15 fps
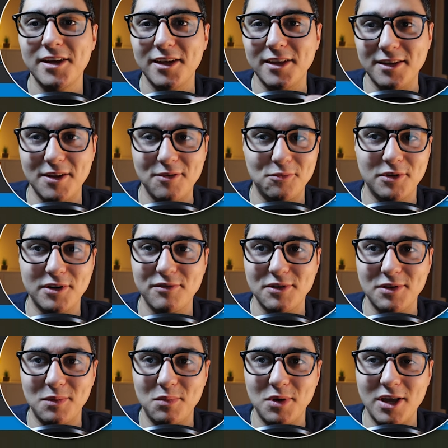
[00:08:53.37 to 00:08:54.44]
and then
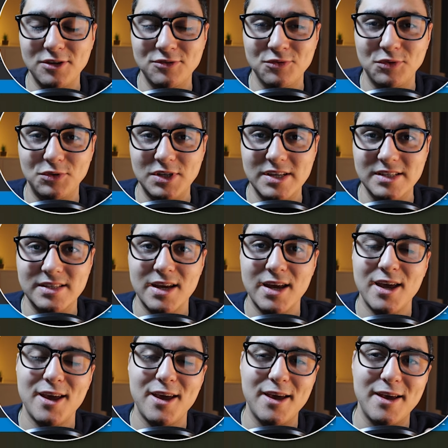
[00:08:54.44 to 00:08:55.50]
whatever the page root is,
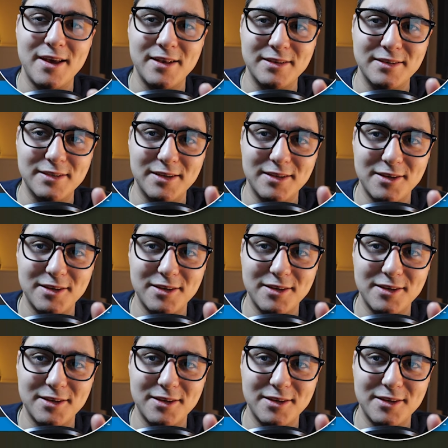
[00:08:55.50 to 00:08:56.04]
and